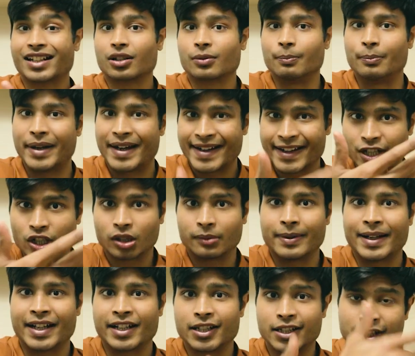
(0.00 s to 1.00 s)
Brady
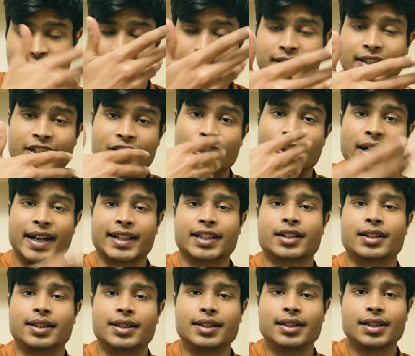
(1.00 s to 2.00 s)
Colbert, the
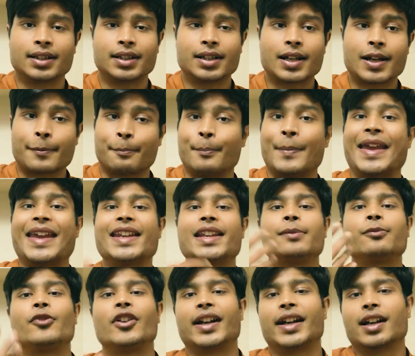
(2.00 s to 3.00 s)
director, made
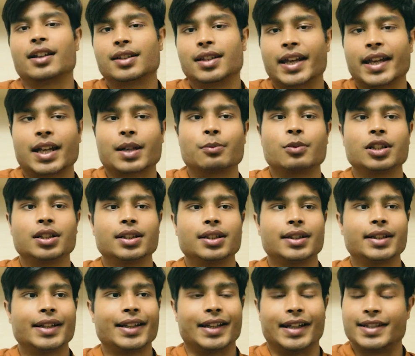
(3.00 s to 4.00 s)
him very unlikable.
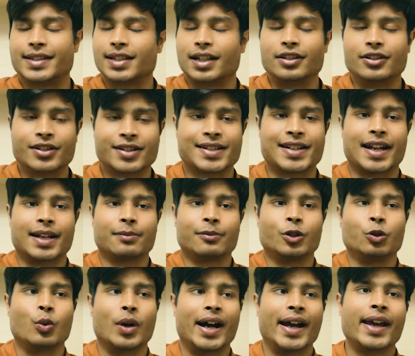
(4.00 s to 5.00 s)
It's
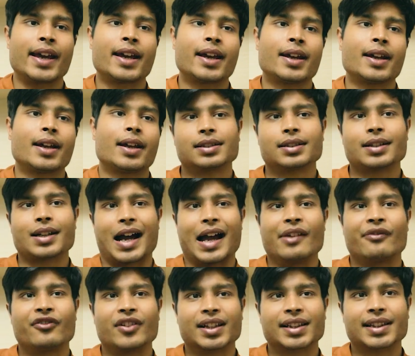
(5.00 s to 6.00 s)
understandable why.
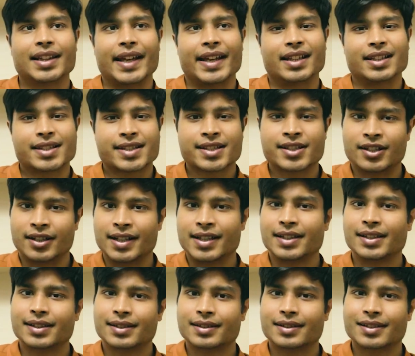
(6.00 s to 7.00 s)
I felt like
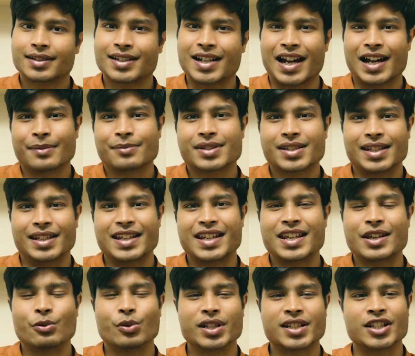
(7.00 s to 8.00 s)
certain times
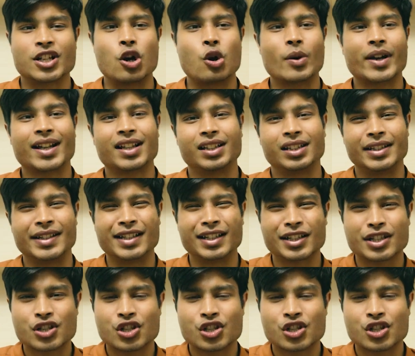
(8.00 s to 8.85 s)
he was going a little